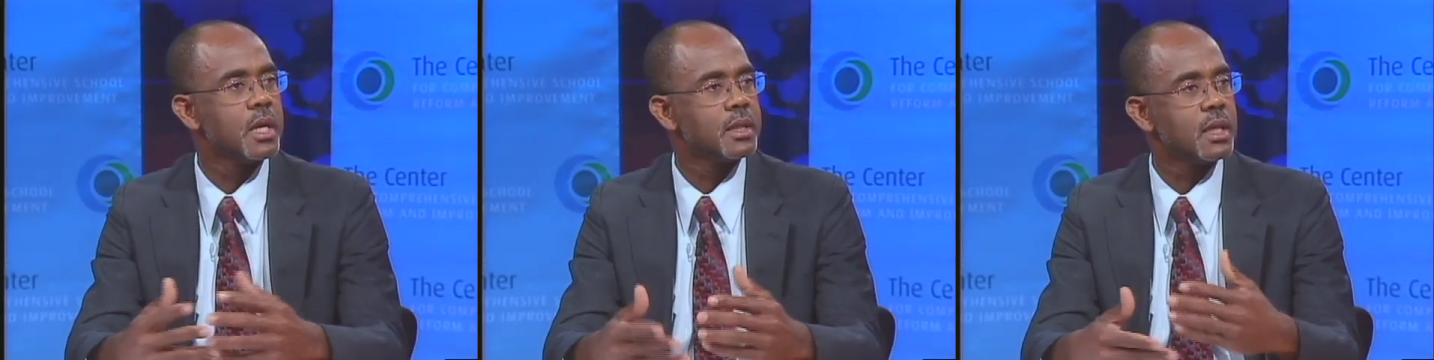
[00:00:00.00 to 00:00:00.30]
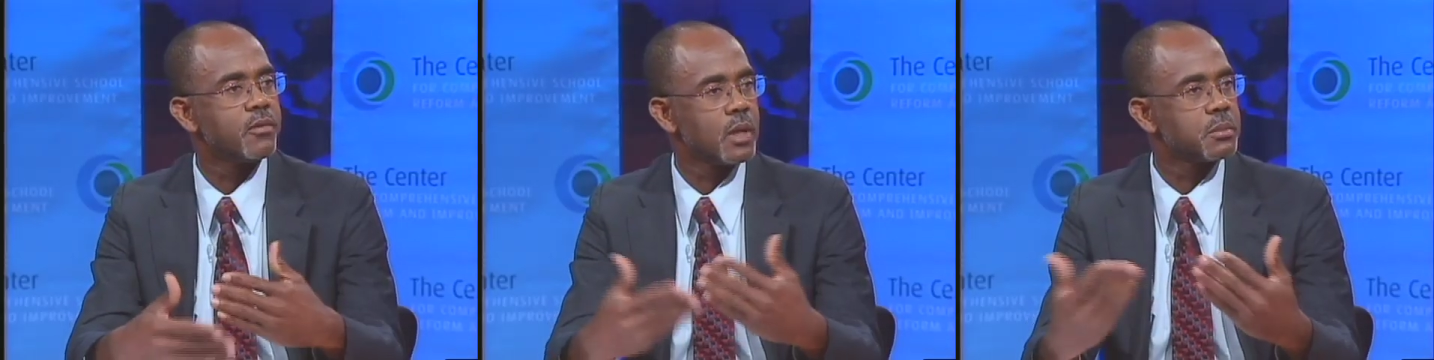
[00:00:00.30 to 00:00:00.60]
they
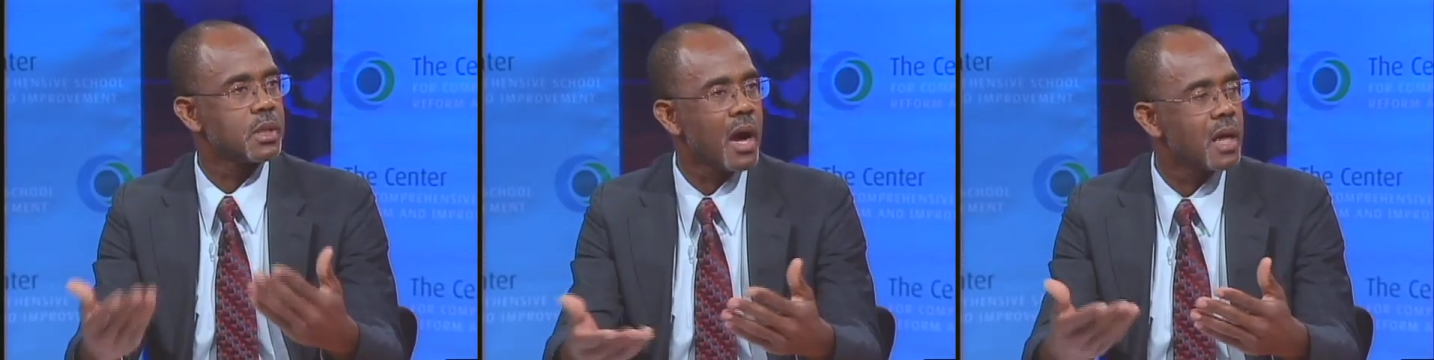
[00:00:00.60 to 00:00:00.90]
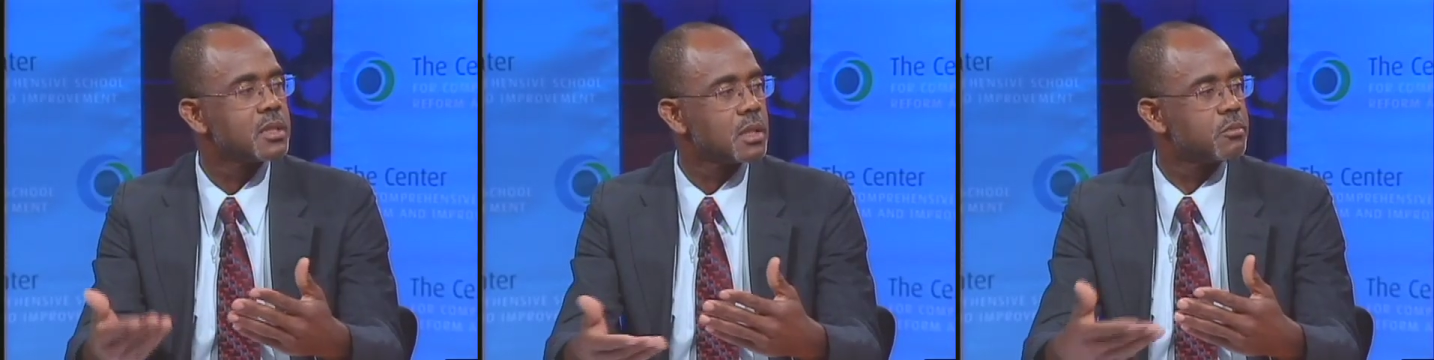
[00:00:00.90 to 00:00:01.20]
develop the
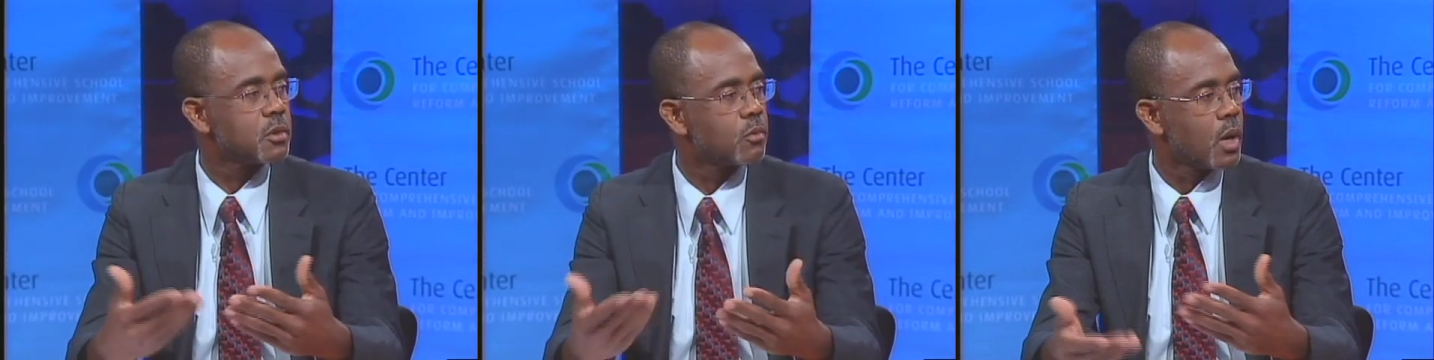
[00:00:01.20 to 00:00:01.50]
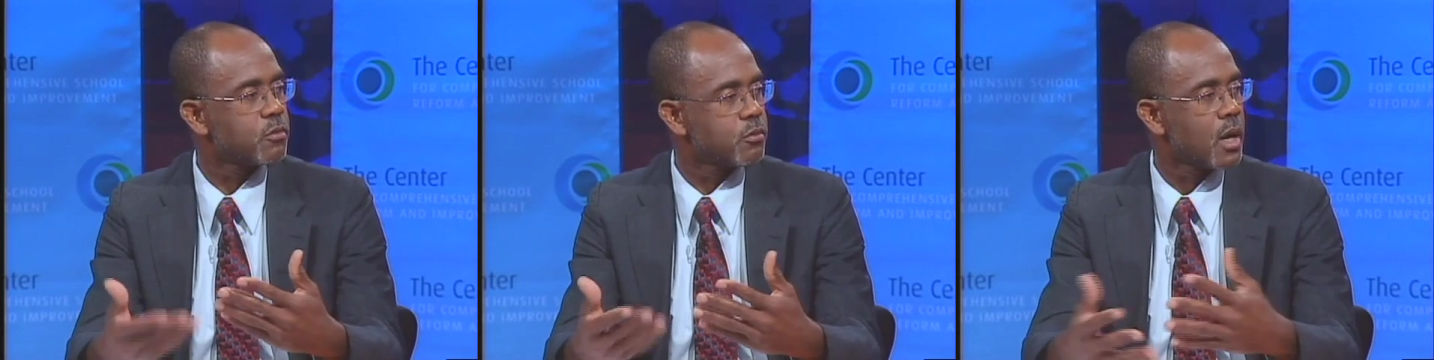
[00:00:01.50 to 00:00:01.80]
concepts of
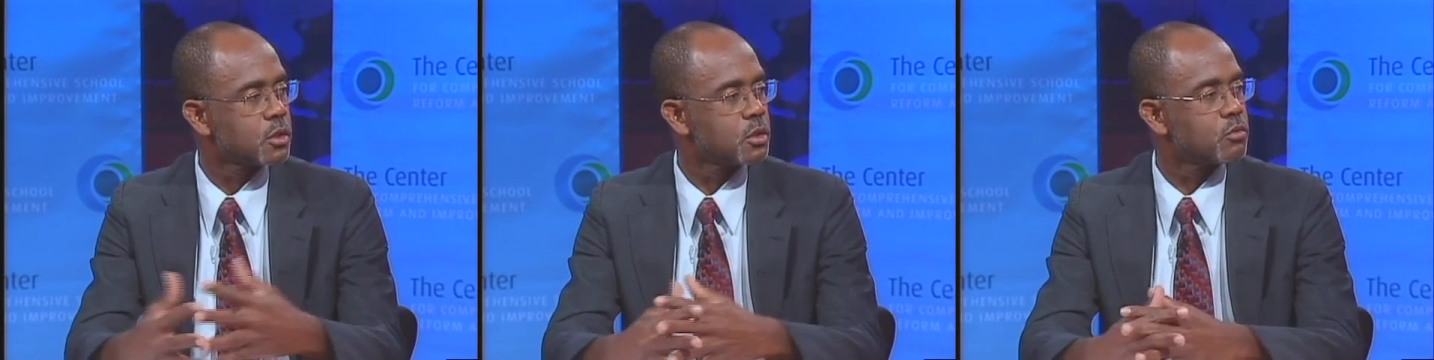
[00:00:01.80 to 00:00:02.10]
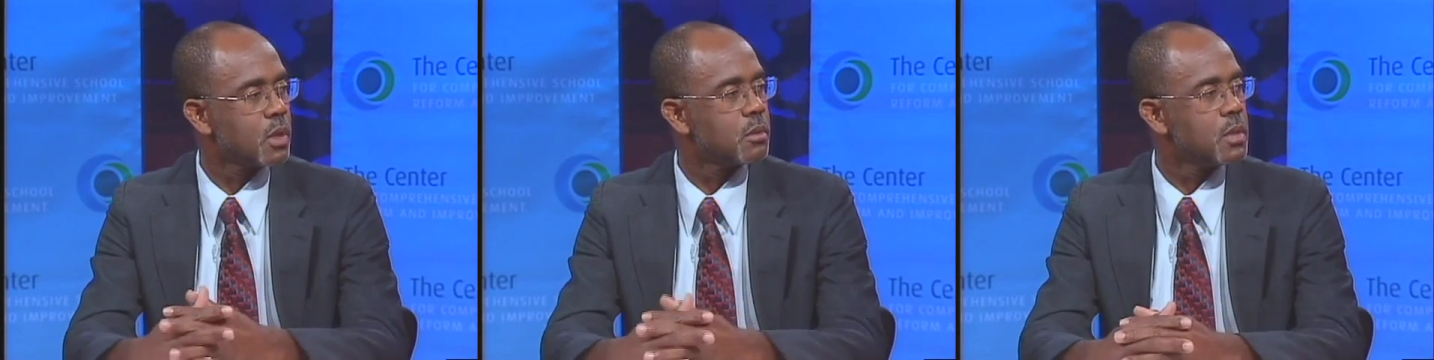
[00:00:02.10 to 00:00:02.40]
what fractions
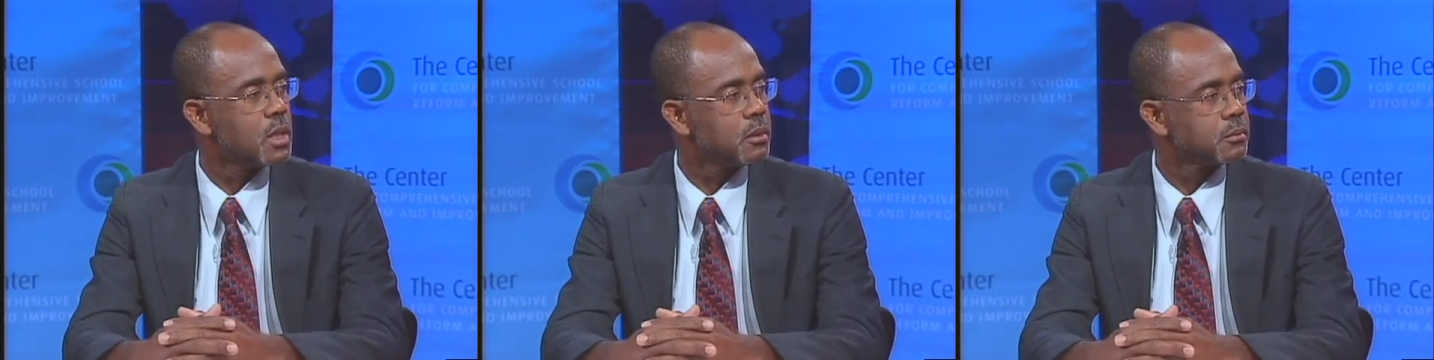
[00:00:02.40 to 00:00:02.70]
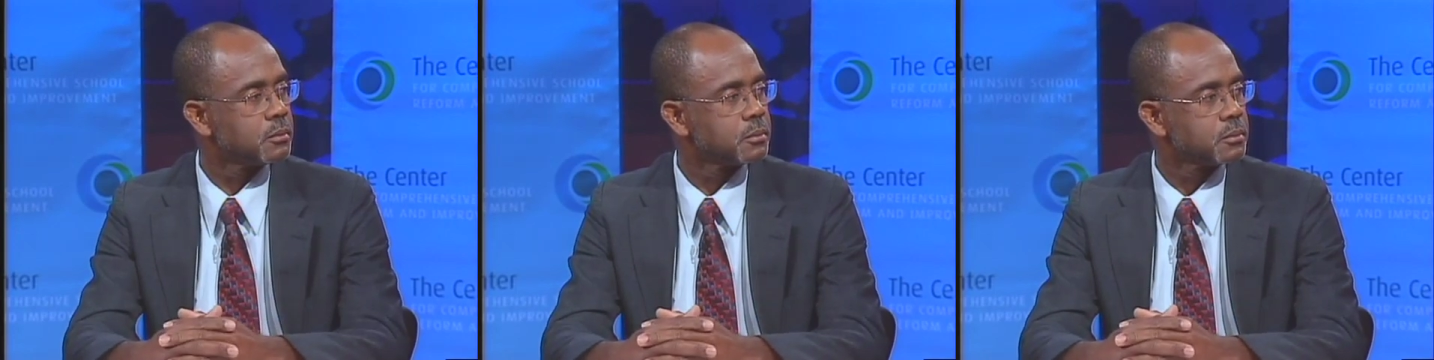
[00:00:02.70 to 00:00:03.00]
really mean.
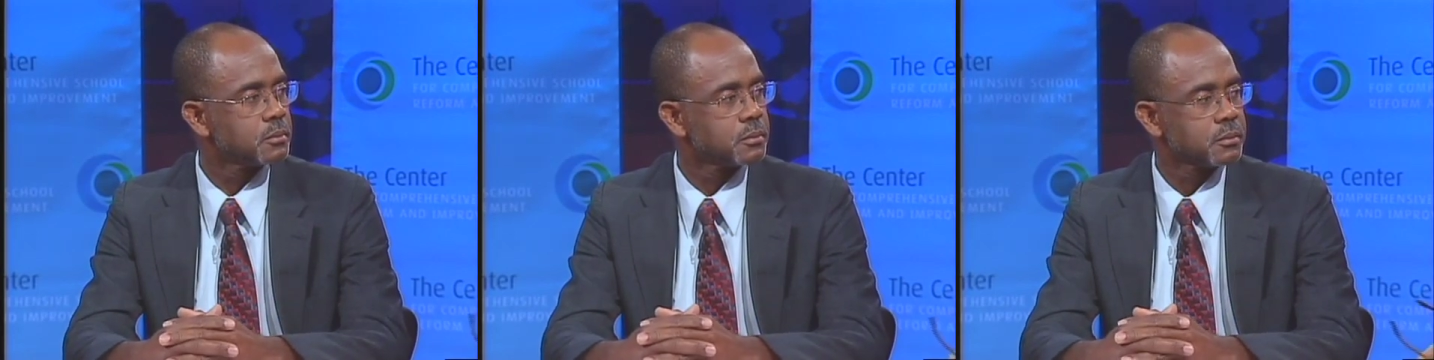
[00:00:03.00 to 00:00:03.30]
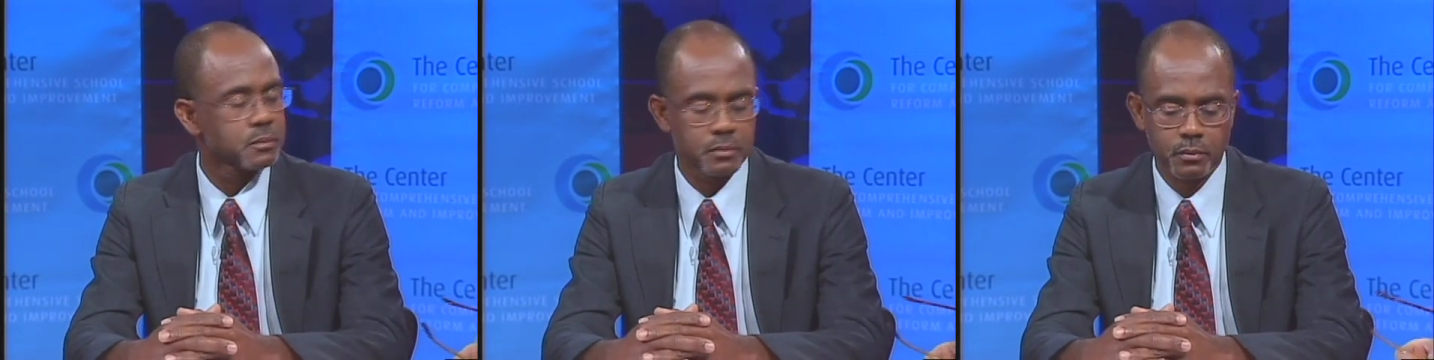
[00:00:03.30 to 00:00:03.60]

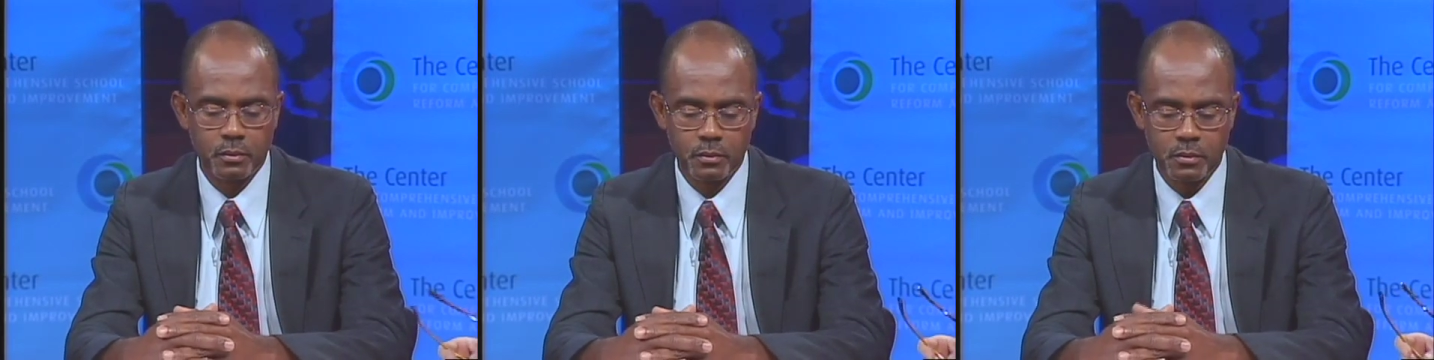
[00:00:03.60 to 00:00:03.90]
Okay.